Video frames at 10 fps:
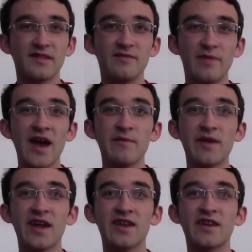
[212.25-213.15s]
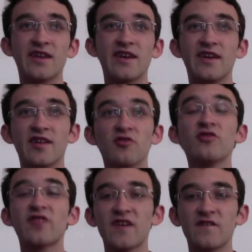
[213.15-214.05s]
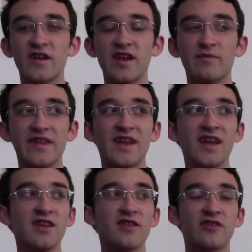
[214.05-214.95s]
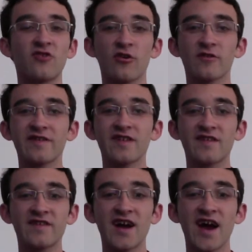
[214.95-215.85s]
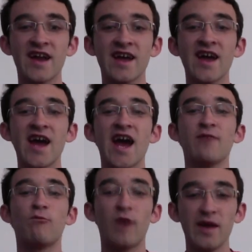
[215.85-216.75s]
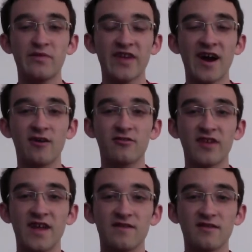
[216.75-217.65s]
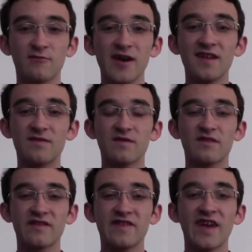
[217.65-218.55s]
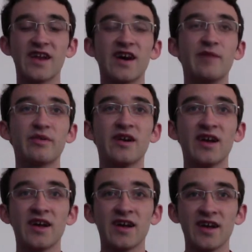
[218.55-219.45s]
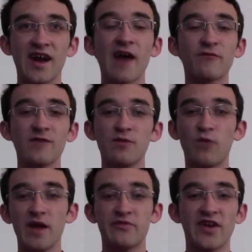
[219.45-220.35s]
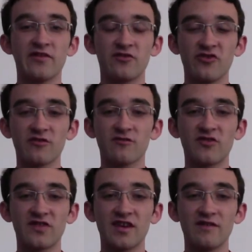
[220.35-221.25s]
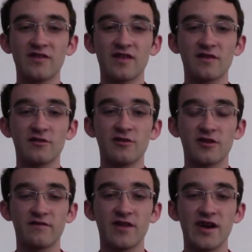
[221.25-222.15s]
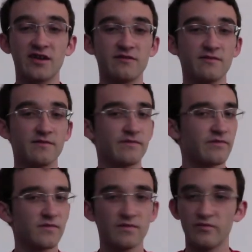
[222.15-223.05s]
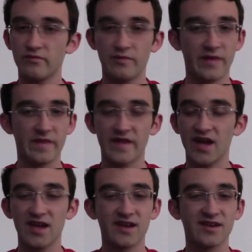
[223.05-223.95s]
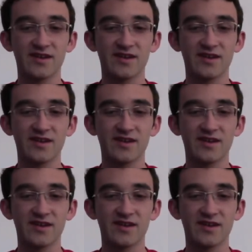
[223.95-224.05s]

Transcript: Batman looks like he's gonna hit him, but then he like turns to the side and wipes out. And the way it's set up, after he wipes out, the Joker just gives this look of, like, pathetic.